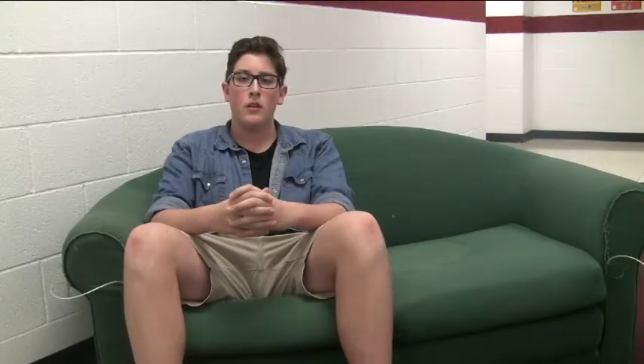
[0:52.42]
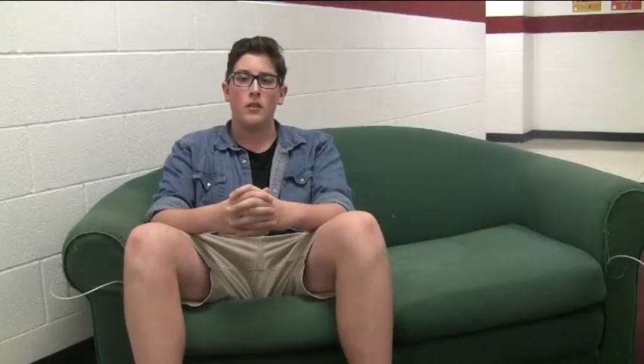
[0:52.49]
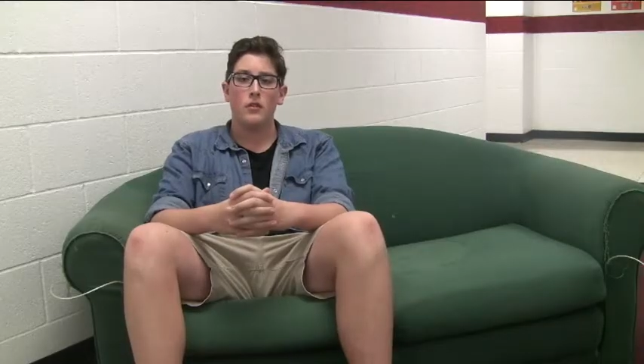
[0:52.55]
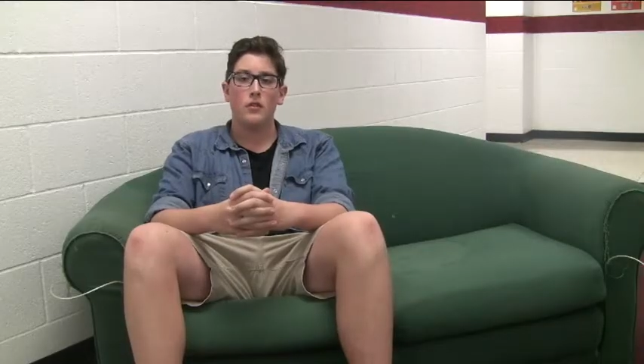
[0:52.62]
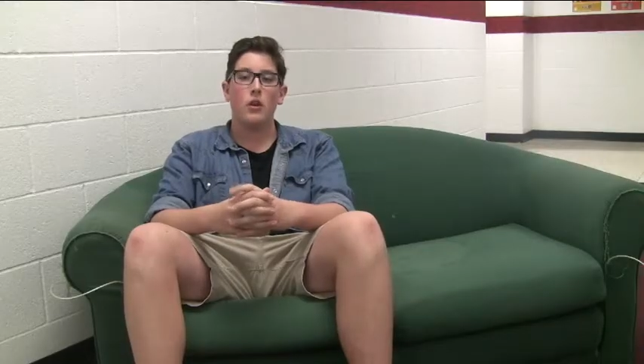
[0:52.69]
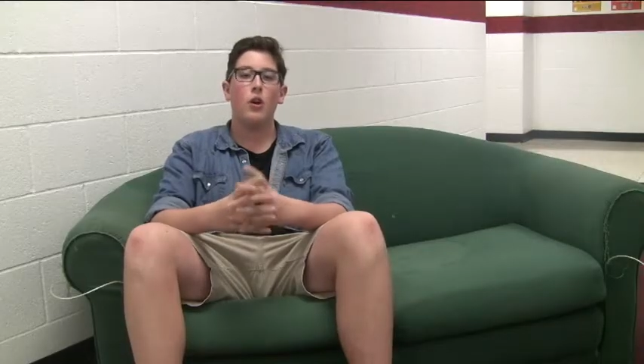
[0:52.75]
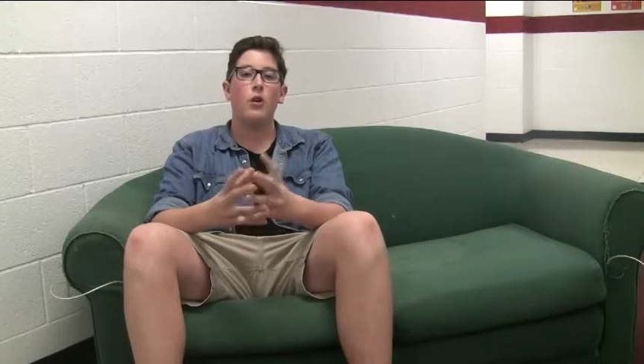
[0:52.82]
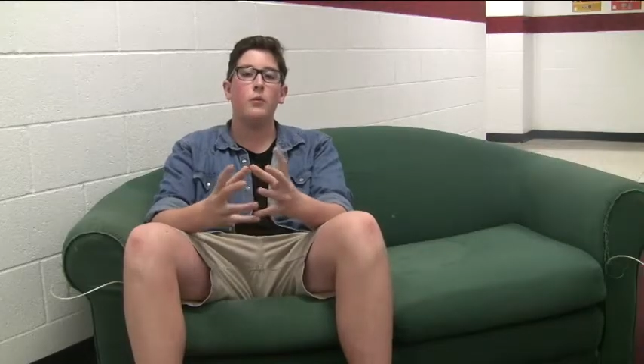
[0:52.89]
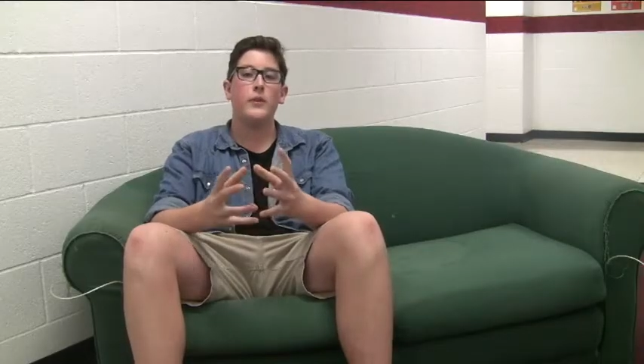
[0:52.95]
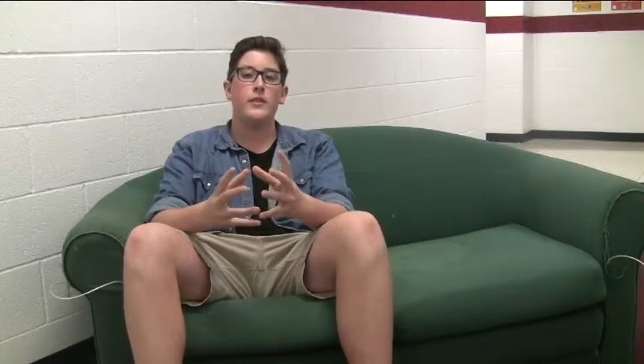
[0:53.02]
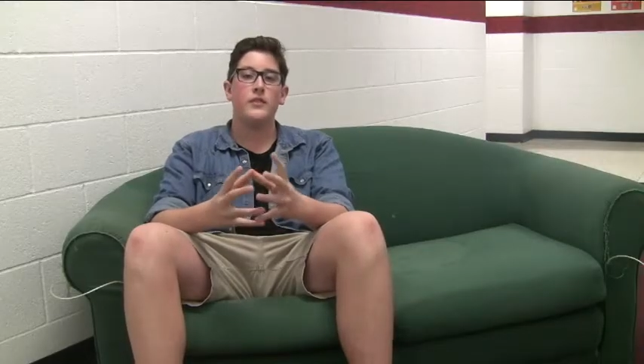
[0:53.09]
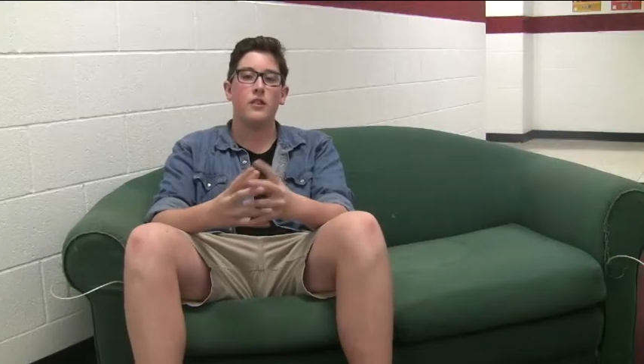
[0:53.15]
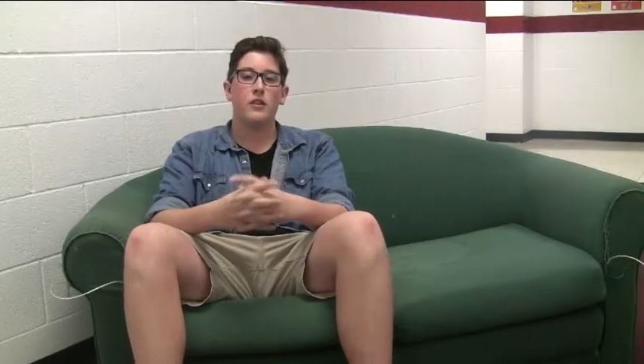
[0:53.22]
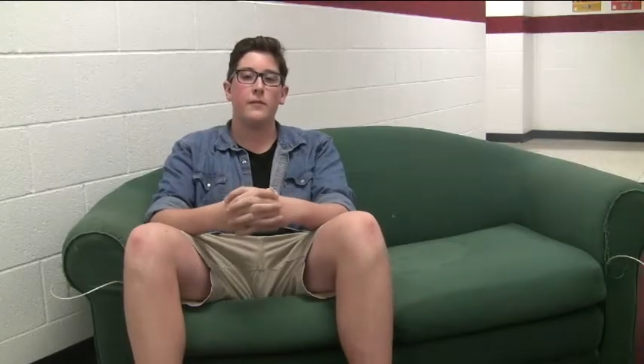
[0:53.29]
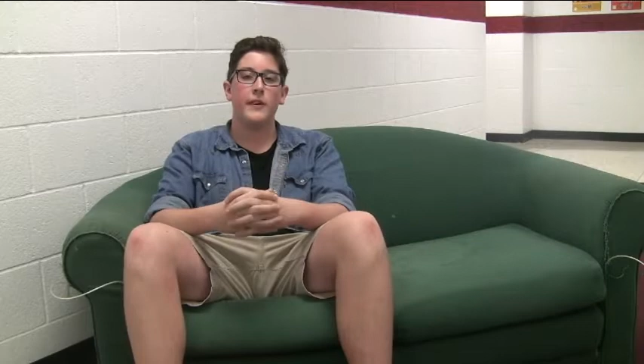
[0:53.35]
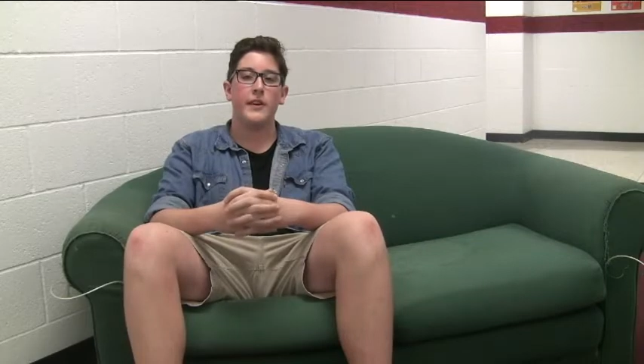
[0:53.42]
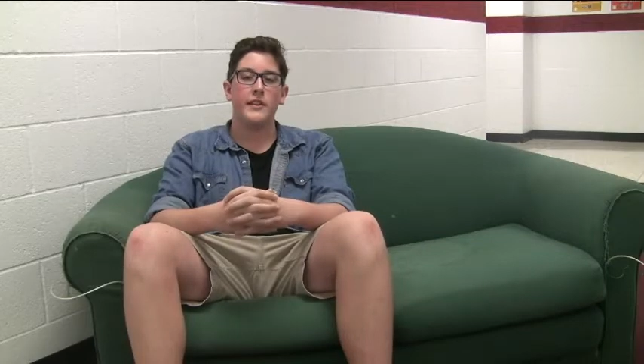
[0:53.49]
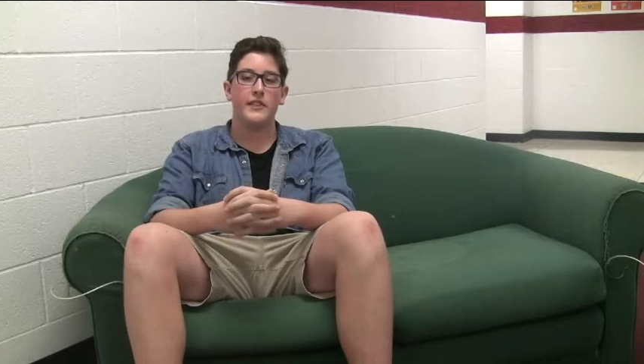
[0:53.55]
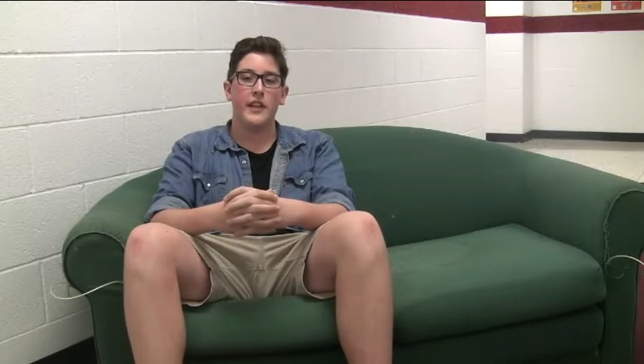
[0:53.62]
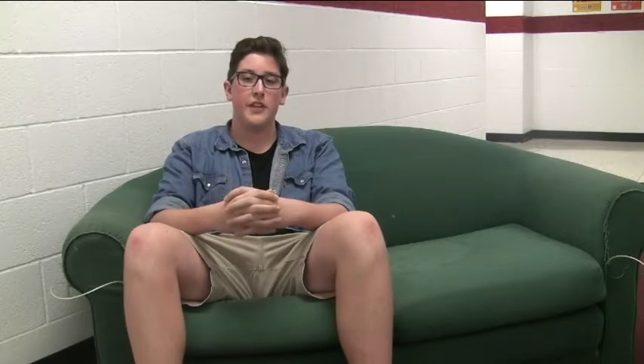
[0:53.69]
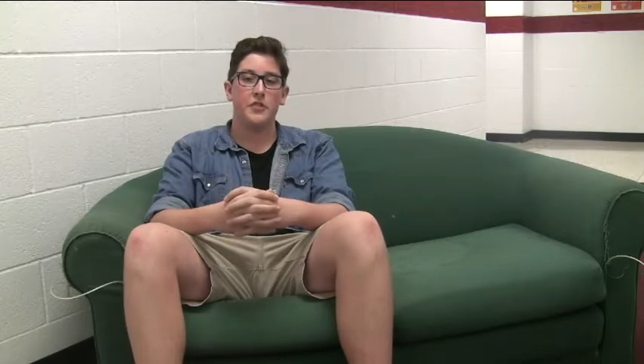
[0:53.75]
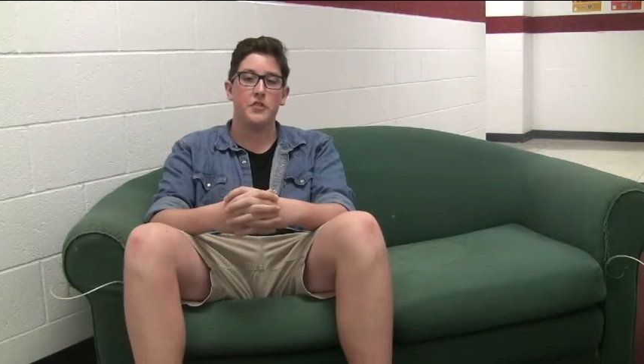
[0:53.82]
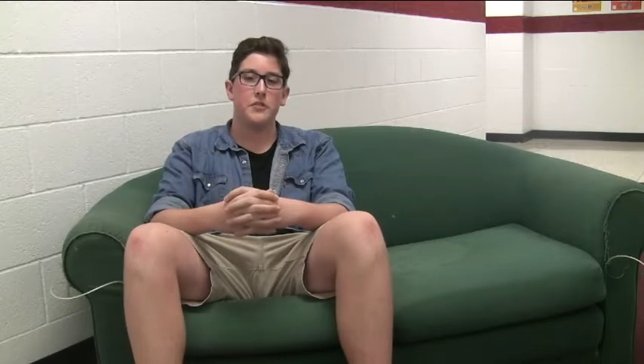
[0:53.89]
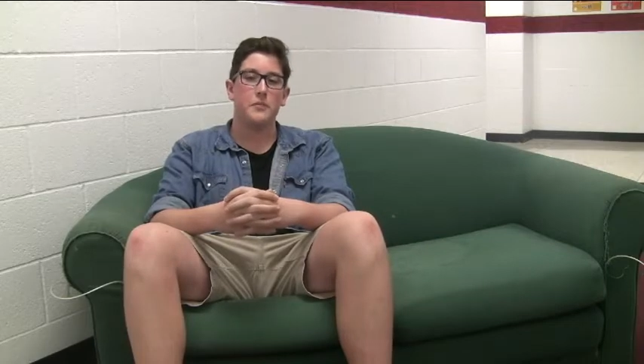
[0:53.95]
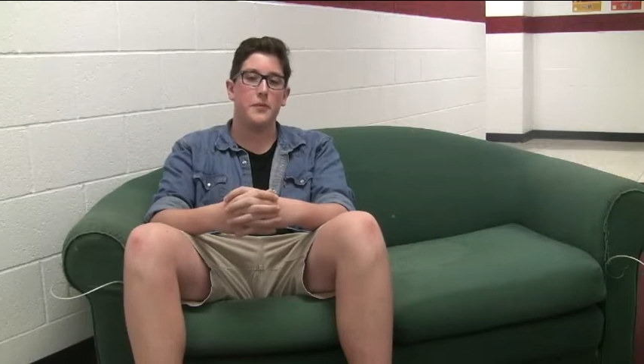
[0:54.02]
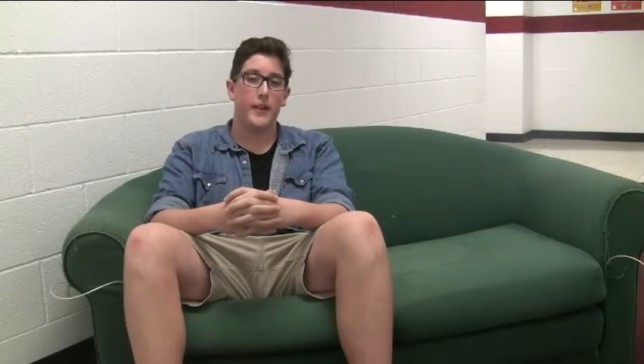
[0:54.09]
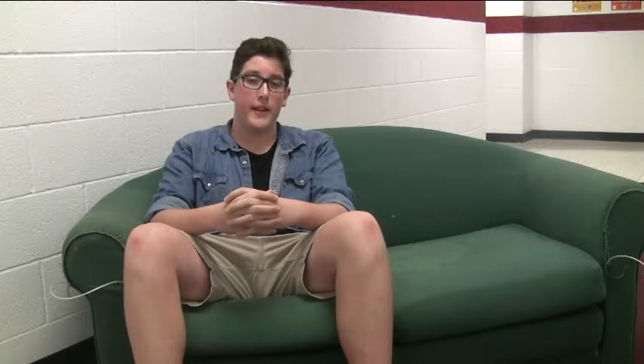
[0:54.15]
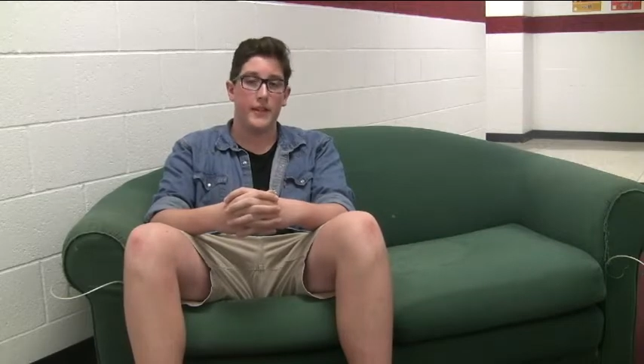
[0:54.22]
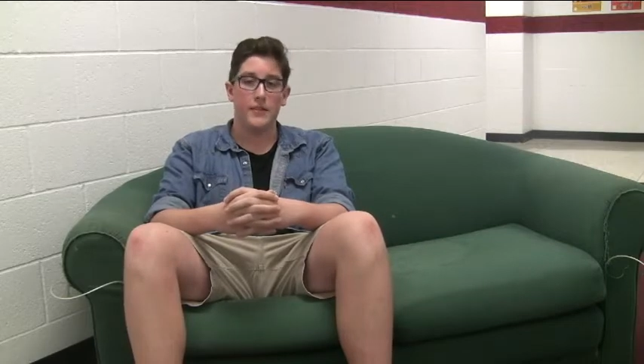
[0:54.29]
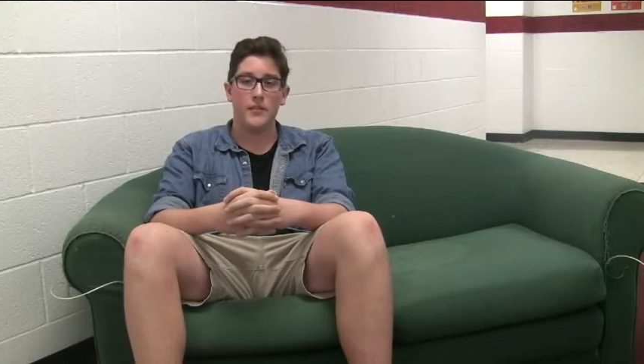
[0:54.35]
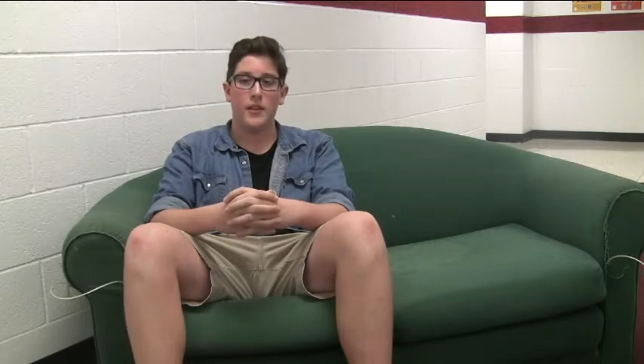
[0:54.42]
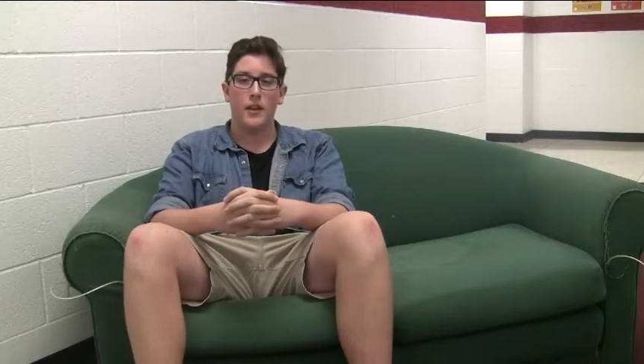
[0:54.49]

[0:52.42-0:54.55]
The hallways are a very dangerous place,